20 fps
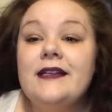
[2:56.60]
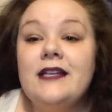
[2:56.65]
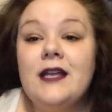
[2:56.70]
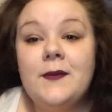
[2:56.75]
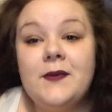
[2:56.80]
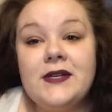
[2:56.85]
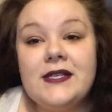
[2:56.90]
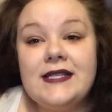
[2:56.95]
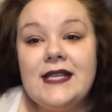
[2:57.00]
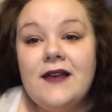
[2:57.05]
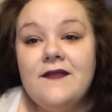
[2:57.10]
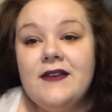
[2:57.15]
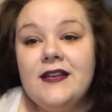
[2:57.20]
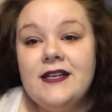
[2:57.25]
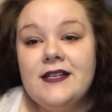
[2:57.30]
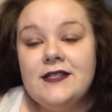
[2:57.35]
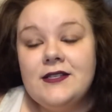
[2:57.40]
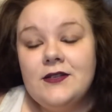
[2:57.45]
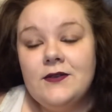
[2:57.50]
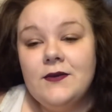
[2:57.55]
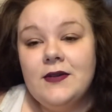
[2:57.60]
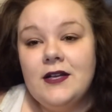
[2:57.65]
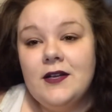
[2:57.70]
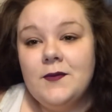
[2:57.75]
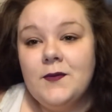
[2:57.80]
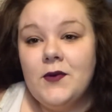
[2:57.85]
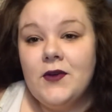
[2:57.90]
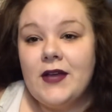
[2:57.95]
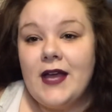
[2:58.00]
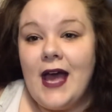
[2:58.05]
Number seven is to read a
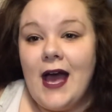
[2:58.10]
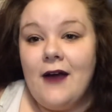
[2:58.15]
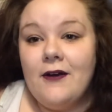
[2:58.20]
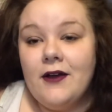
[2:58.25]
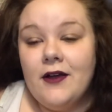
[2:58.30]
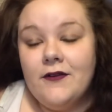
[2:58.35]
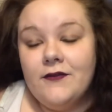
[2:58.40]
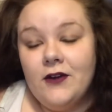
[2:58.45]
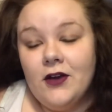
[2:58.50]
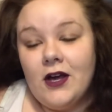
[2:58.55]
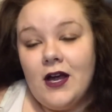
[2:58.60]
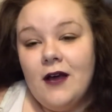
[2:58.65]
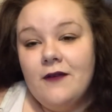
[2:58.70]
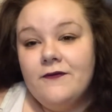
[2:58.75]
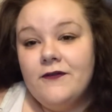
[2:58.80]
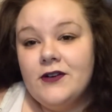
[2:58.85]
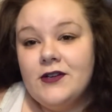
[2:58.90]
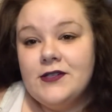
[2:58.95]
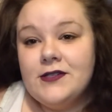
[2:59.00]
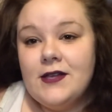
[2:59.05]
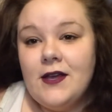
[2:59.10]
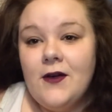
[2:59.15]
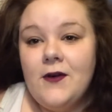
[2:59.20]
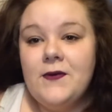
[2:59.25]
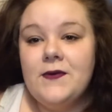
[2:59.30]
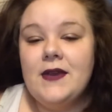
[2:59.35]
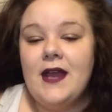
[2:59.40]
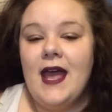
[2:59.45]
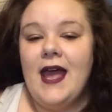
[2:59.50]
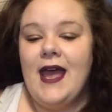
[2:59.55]
book out of your comfort
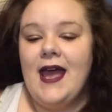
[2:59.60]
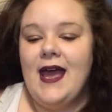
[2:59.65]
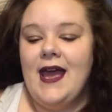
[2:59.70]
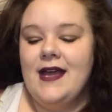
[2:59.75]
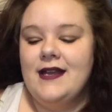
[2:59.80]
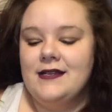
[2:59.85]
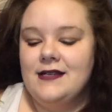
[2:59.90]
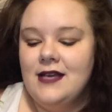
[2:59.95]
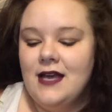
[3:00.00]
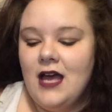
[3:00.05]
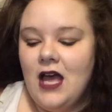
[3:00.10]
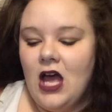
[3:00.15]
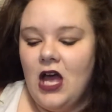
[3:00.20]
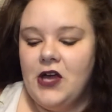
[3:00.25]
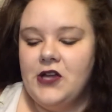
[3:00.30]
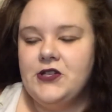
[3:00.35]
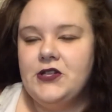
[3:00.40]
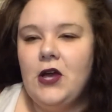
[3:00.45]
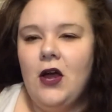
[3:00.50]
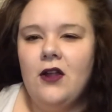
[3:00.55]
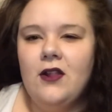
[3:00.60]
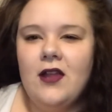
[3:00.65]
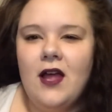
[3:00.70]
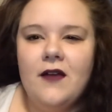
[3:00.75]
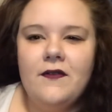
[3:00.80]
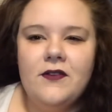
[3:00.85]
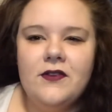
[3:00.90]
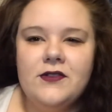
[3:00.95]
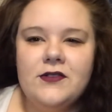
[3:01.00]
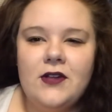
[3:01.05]
zone, and adult
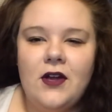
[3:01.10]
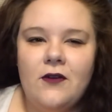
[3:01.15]
novels